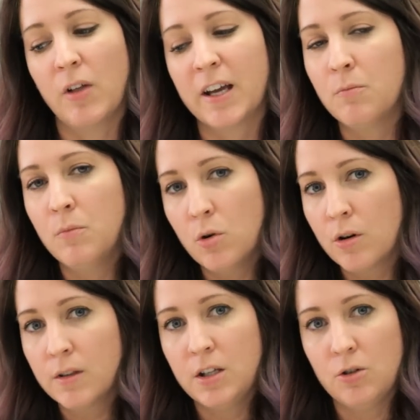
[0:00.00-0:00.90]
like
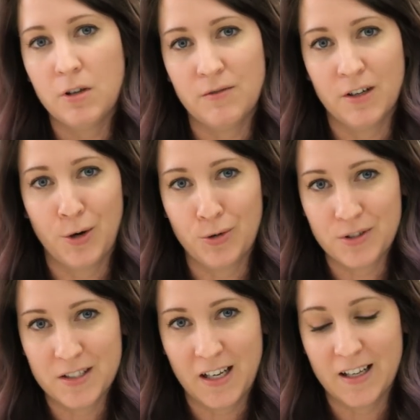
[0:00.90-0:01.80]
more than you even
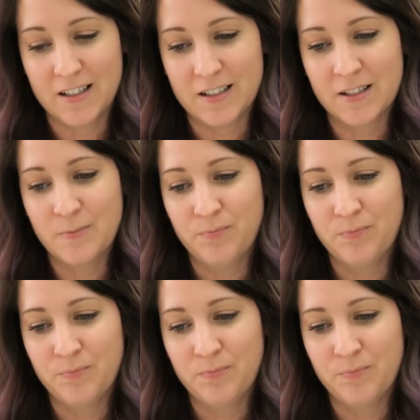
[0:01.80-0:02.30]
understand.